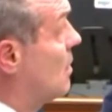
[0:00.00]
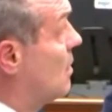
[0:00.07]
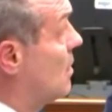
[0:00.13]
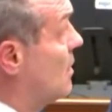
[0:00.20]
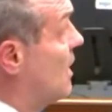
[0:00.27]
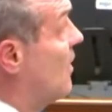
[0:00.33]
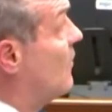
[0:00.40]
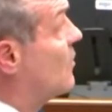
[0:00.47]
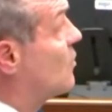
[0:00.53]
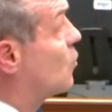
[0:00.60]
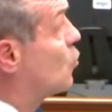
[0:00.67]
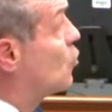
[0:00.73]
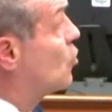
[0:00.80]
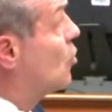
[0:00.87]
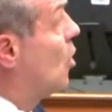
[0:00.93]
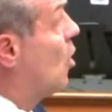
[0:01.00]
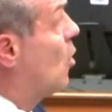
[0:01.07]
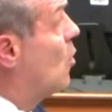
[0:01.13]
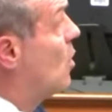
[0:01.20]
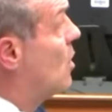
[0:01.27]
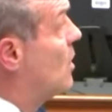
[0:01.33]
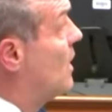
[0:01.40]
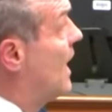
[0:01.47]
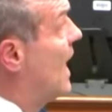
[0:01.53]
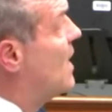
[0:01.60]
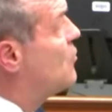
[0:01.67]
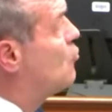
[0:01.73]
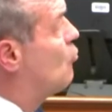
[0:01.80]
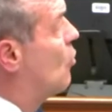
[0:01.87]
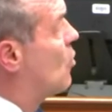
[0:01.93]
the evidence will show,
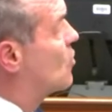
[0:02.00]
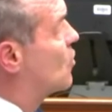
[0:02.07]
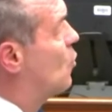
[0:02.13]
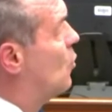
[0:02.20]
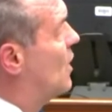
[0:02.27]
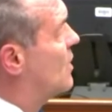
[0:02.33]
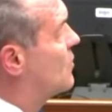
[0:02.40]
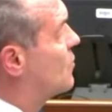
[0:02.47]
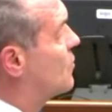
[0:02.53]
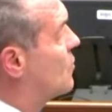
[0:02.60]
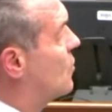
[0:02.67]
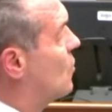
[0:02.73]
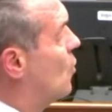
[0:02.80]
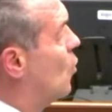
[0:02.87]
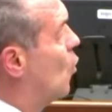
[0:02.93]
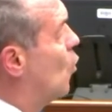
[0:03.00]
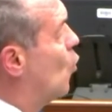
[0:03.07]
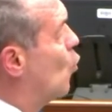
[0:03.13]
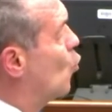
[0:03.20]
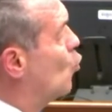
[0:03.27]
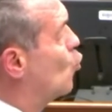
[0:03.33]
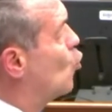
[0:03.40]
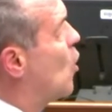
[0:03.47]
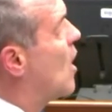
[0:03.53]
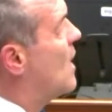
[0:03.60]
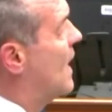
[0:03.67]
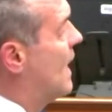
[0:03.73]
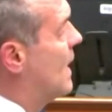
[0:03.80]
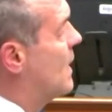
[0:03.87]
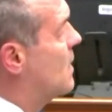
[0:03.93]
Gaige Grosskreutz
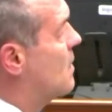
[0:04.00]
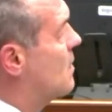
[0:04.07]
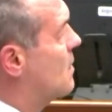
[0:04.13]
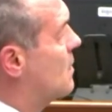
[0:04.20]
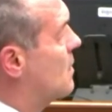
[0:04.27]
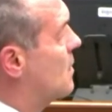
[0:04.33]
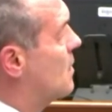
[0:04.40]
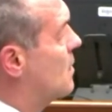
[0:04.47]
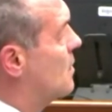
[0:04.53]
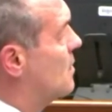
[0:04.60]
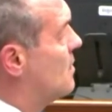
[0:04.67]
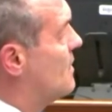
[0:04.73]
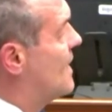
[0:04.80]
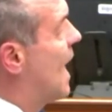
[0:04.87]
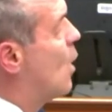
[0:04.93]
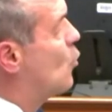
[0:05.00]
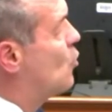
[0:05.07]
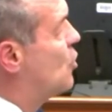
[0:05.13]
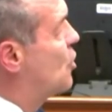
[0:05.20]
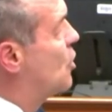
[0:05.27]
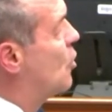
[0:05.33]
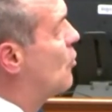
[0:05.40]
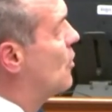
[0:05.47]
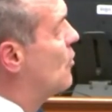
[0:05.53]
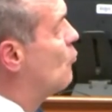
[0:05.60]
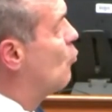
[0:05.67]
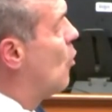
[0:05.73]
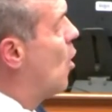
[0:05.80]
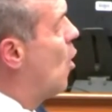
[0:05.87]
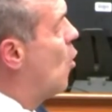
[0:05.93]
running down Sheridan
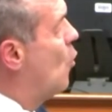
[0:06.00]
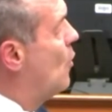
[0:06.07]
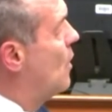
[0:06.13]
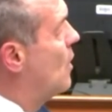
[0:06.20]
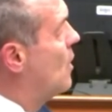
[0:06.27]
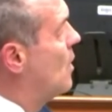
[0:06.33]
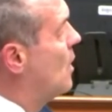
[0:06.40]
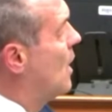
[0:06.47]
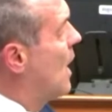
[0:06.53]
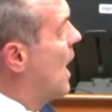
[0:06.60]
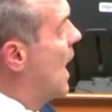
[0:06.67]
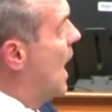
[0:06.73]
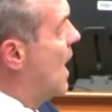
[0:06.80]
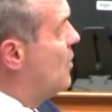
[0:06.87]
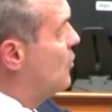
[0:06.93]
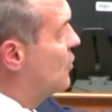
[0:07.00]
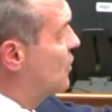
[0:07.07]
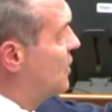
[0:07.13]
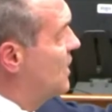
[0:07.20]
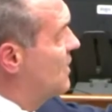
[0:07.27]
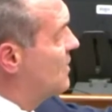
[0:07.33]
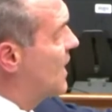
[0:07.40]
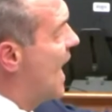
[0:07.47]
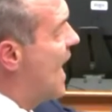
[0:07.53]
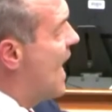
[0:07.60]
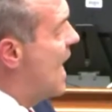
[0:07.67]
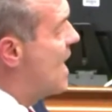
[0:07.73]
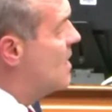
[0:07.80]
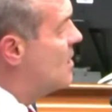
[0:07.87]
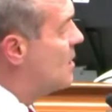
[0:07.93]
Road, and you see his
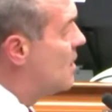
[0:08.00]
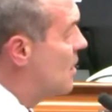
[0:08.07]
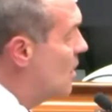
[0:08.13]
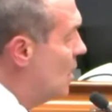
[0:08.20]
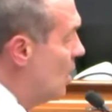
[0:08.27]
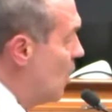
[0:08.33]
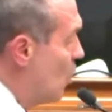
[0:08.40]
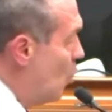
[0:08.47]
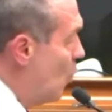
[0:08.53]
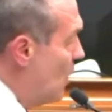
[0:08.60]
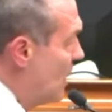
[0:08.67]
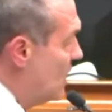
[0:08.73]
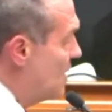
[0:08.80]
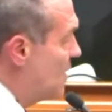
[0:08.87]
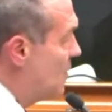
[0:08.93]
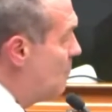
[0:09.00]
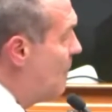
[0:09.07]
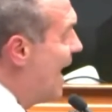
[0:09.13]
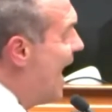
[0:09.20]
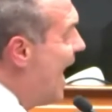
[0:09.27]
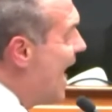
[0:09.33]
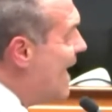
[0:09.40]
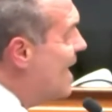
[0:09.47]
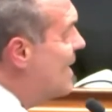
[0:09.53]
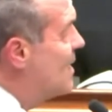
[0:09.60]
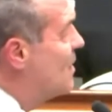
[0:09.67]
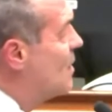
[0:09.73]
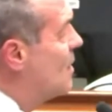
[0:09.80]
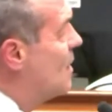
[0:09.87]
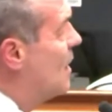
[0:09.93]
hand going into the back
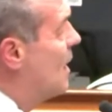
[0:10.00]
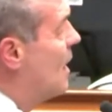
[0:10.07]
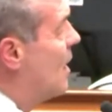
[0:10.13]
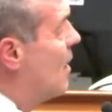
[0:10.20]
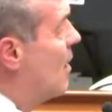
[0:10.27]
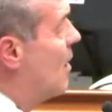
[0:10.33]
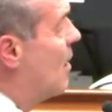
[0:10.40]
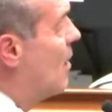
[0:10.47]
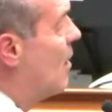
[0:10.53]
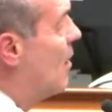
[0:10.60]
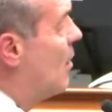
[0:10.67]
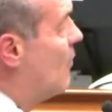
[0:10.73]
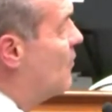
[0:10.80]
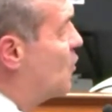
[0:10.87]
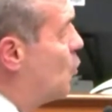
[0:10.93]
of his